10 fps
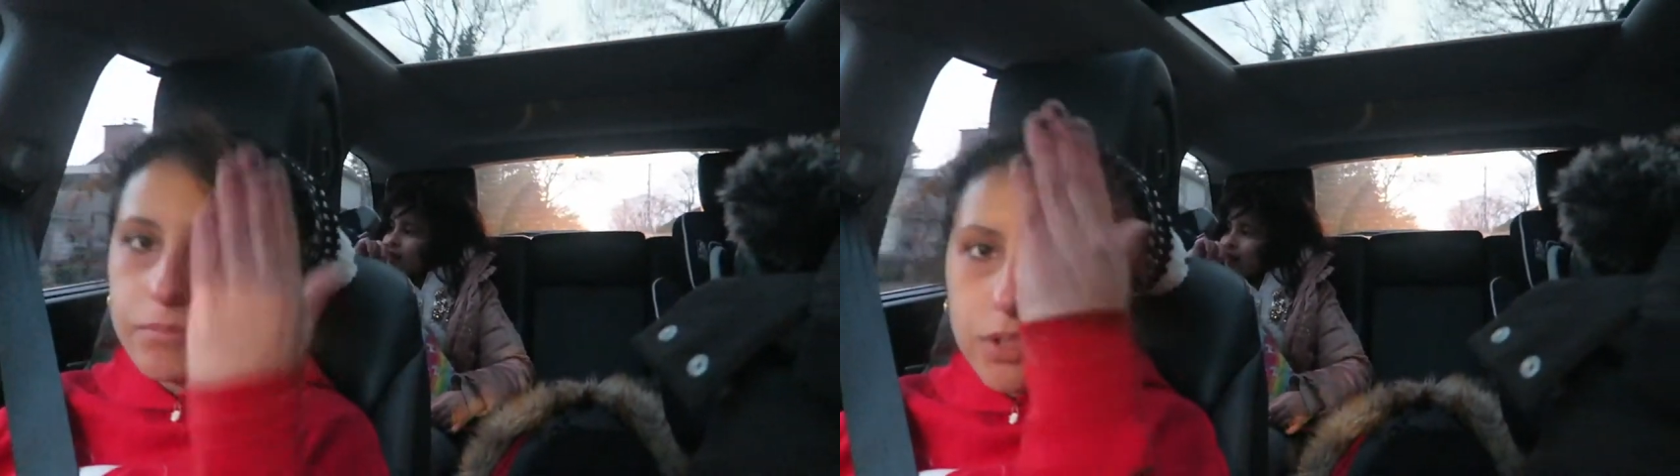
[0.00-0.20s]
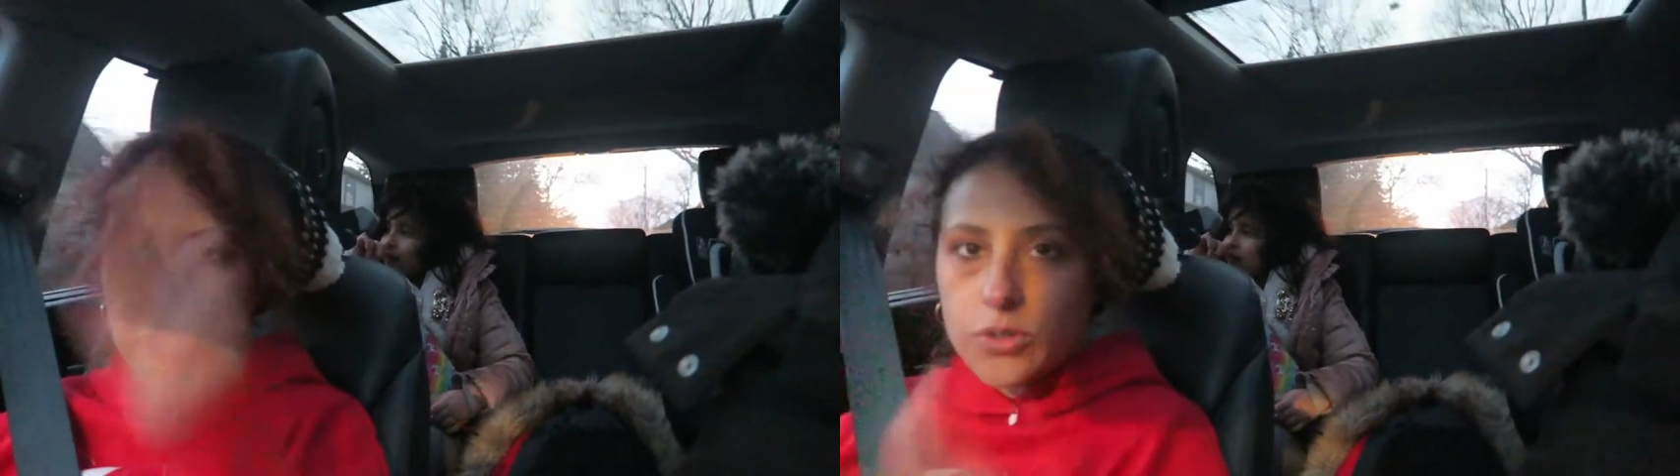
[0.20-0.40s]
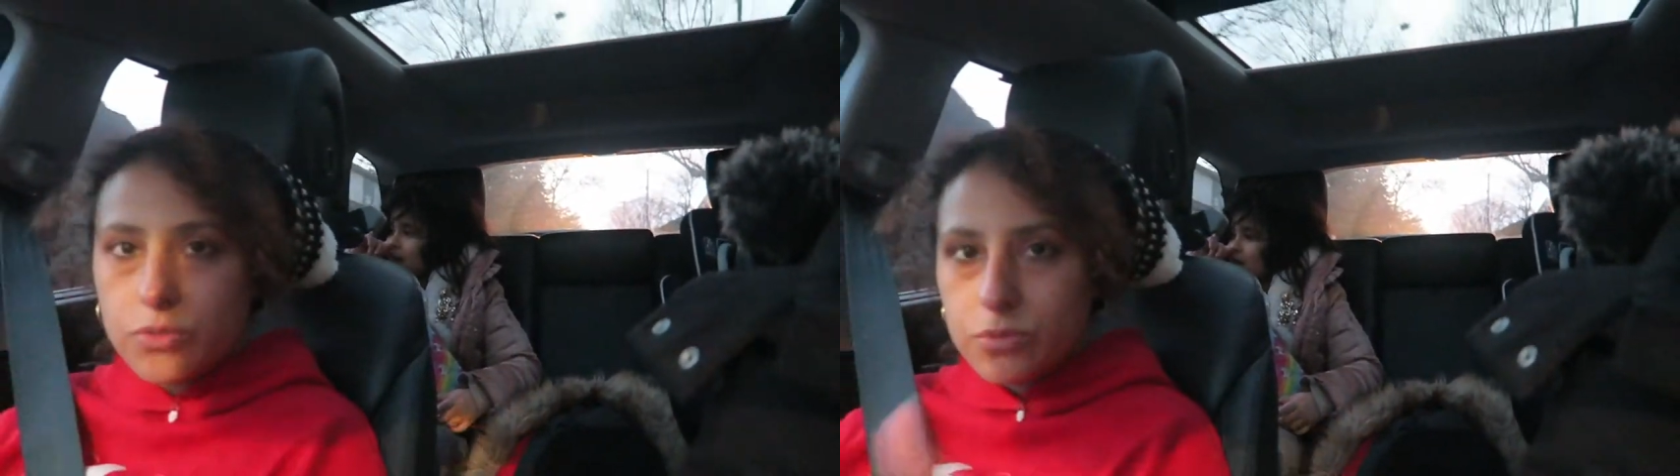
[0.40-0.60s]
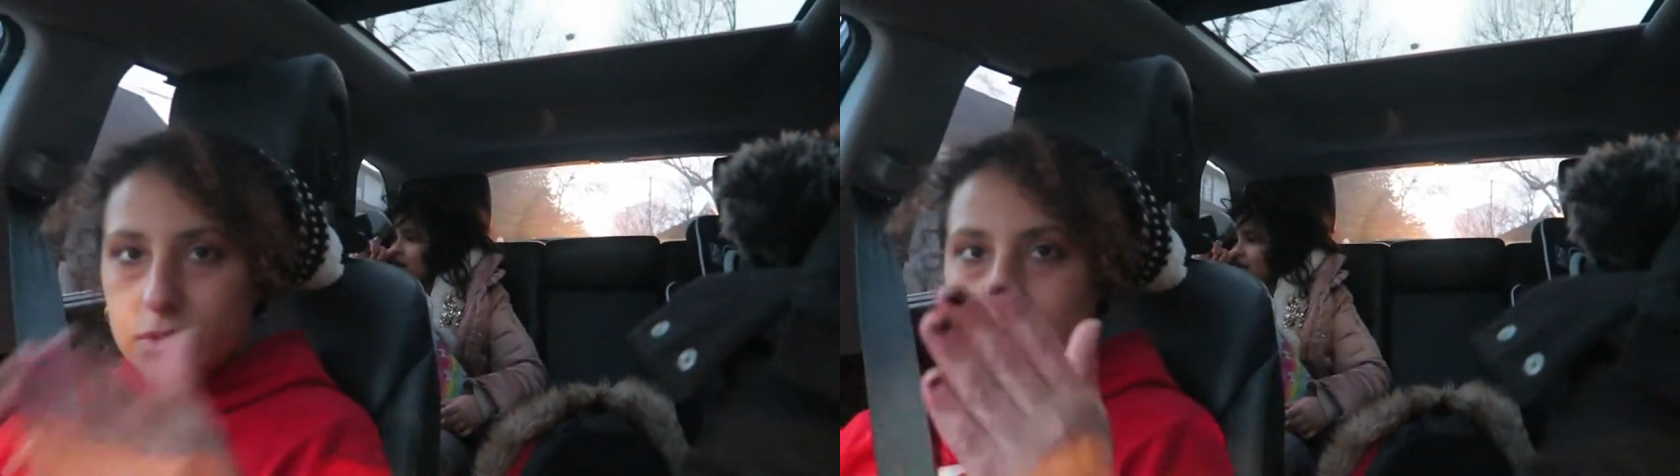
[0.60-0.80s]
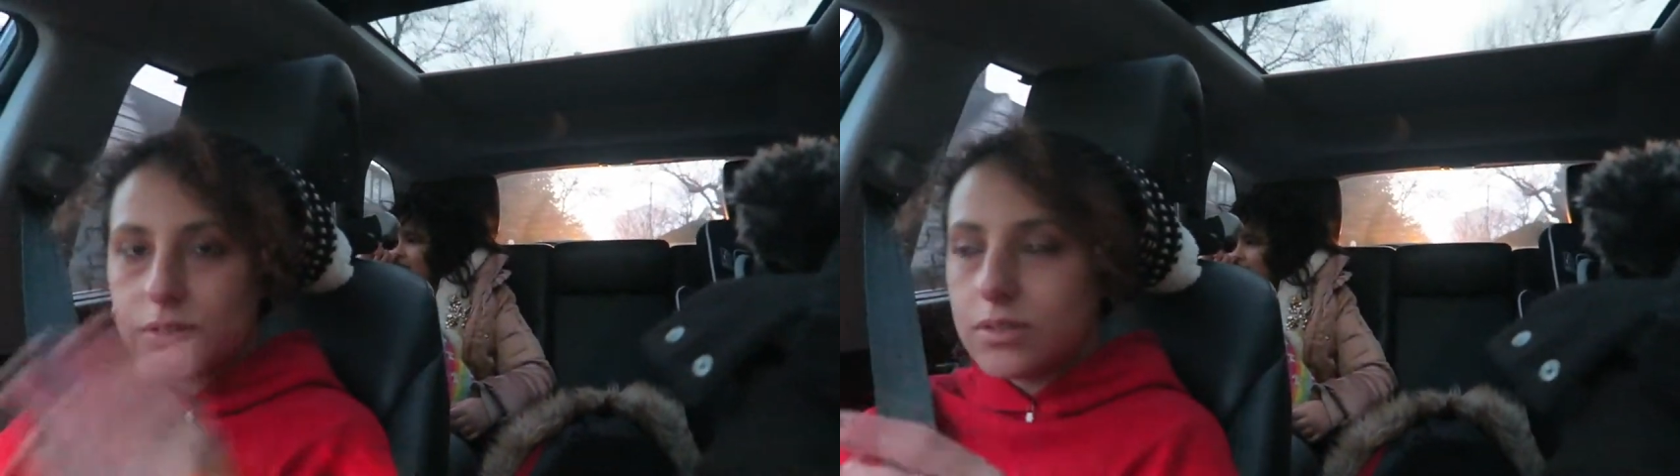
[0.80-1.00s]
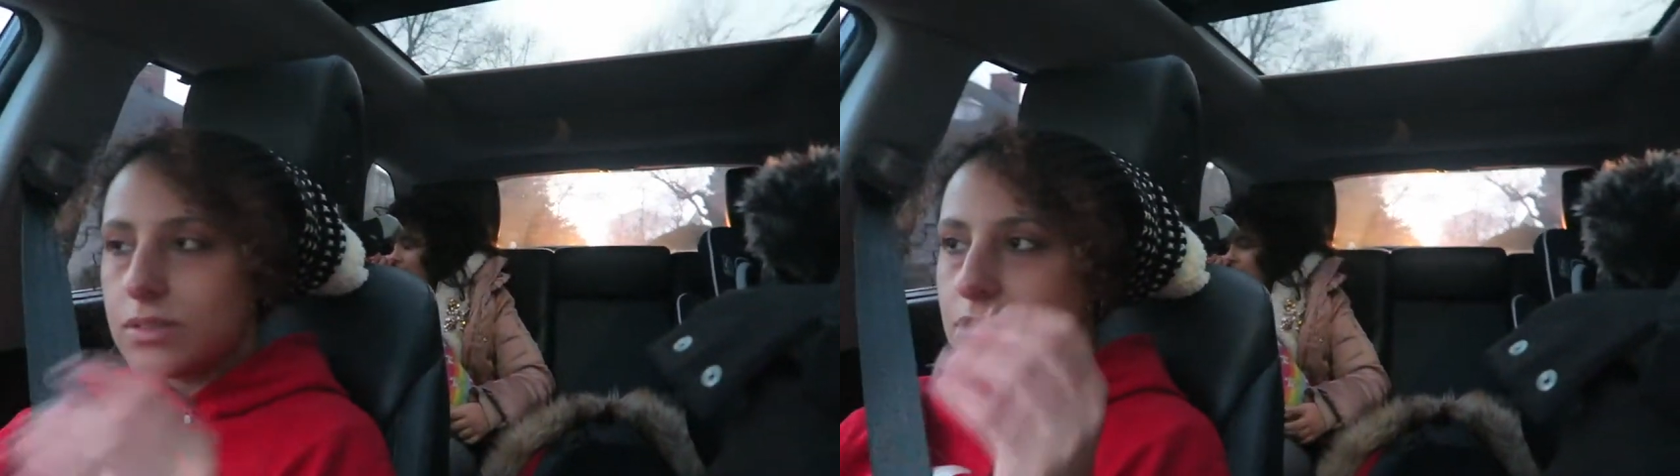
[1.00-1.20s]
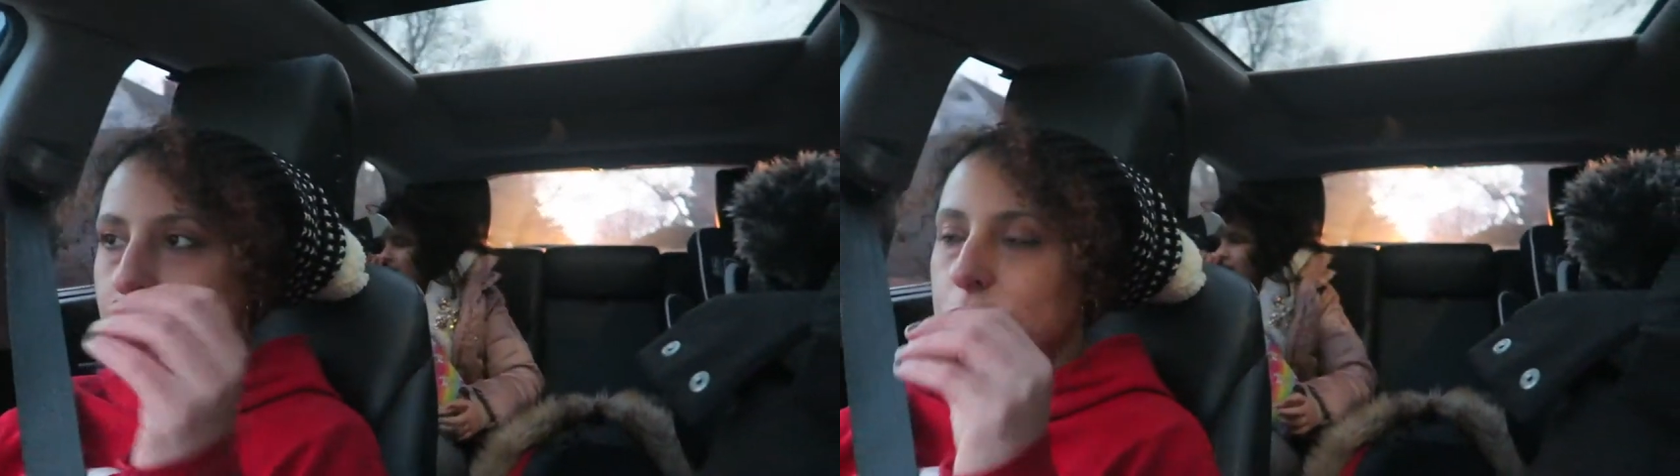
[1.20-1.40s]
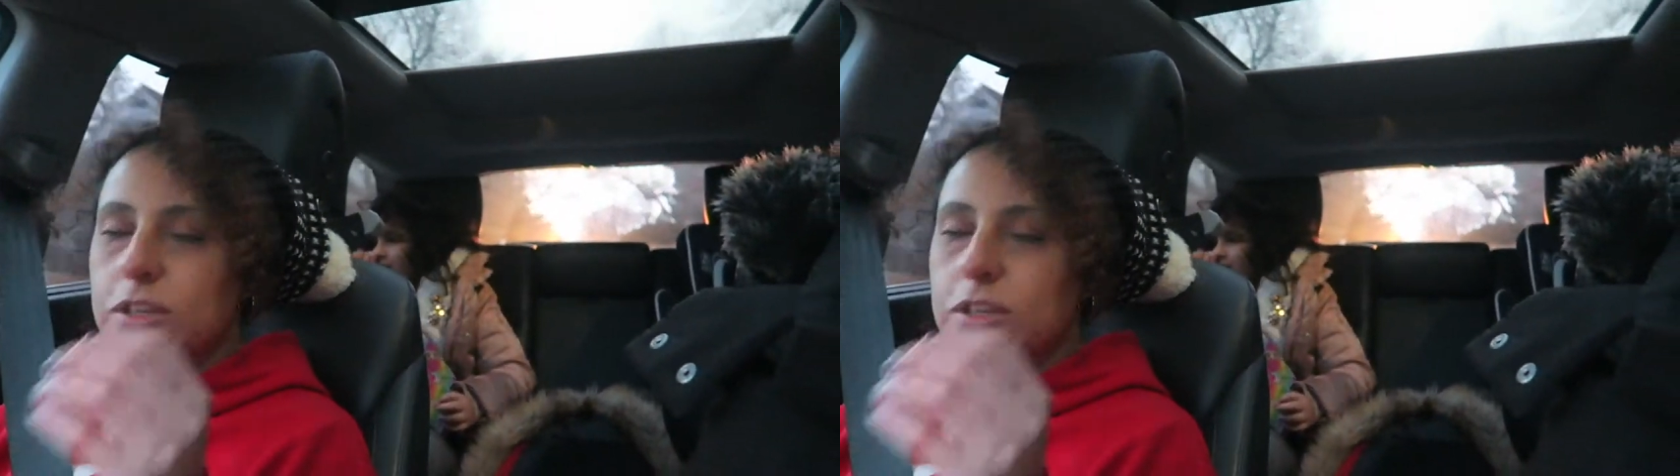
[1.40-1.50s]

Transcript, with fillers: you know, some